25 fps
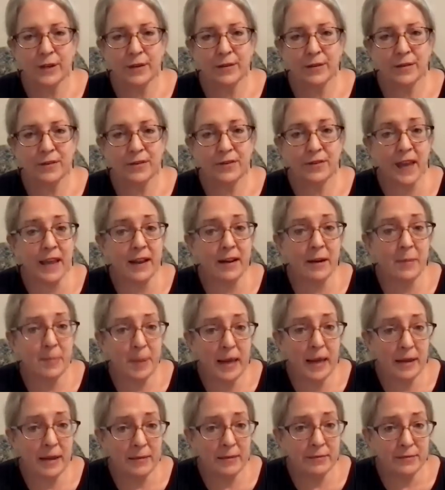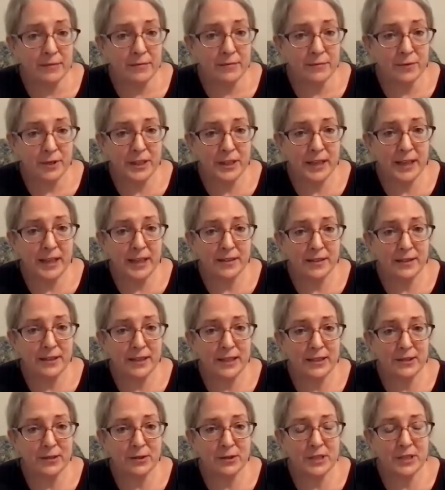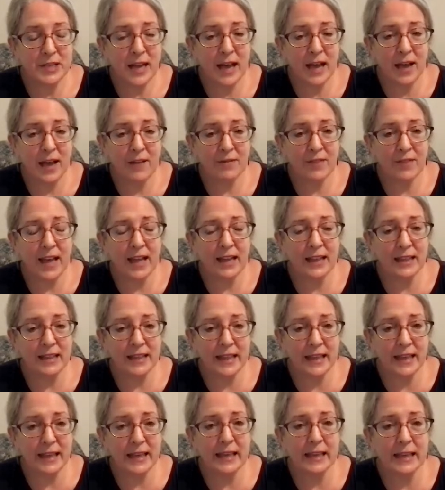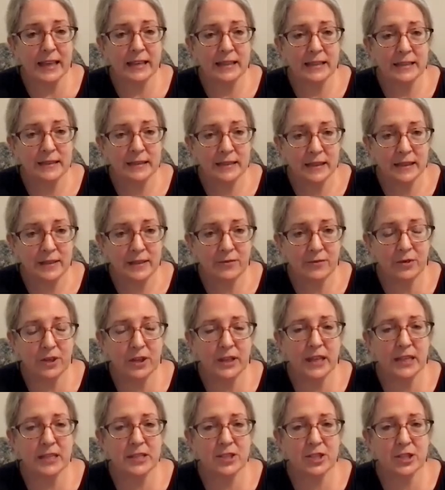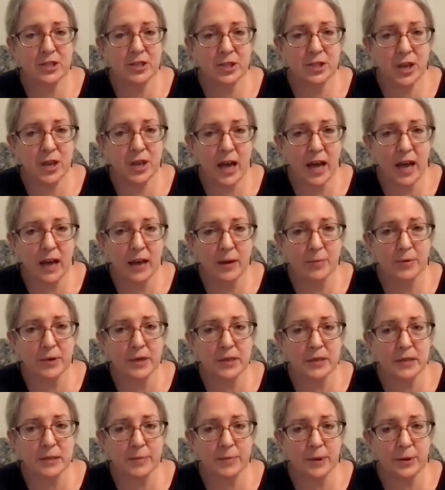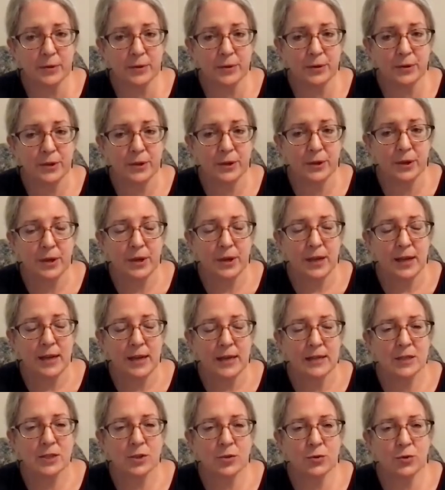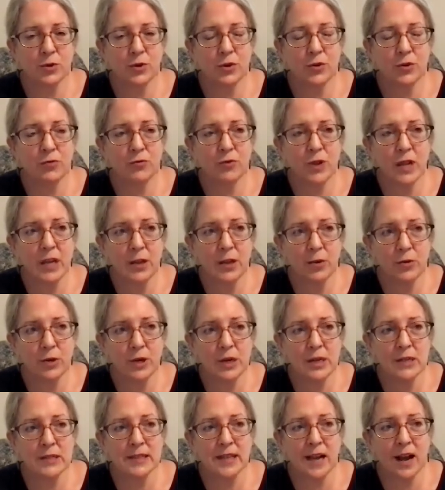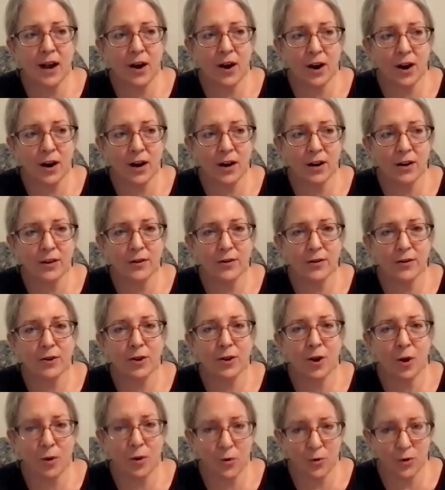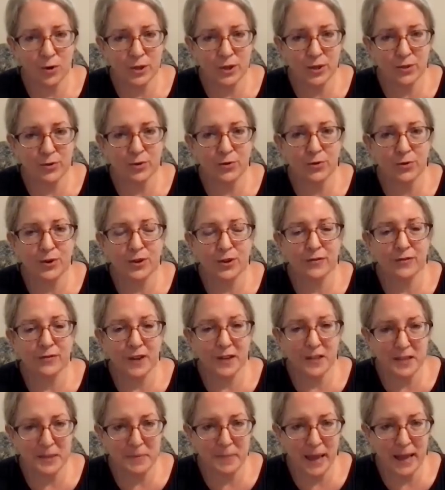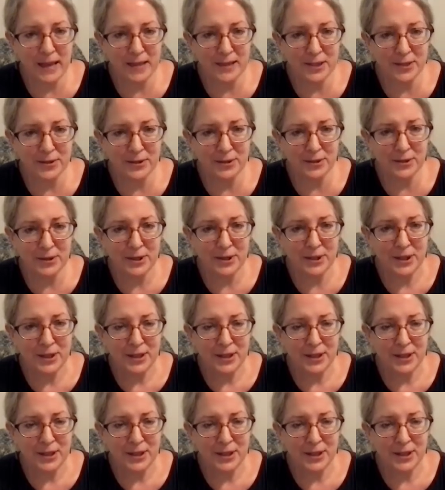therapy, really, you know, to have that link. And really, it's just to a higher principle. So the three gunas are causal, they're fundamental.